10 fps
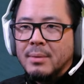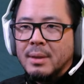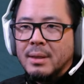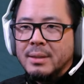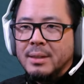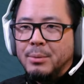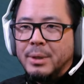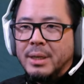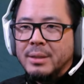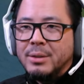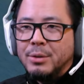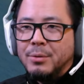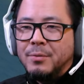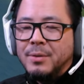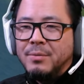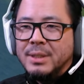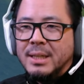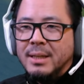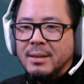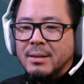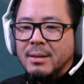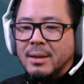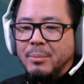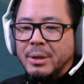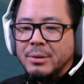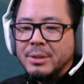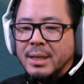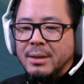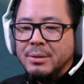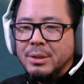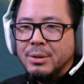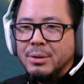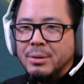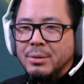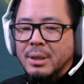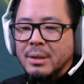Until we get to 15 kilometers altitude.